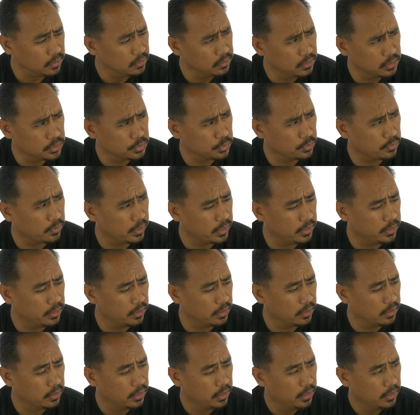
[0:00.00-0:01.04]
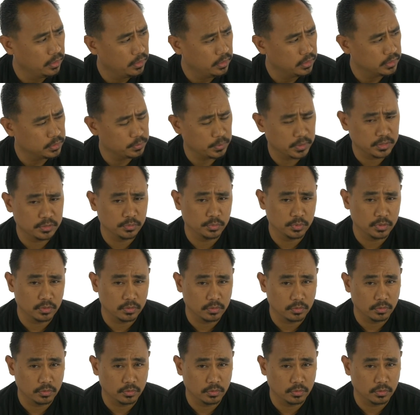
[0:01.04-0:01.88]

this one right here, especially with the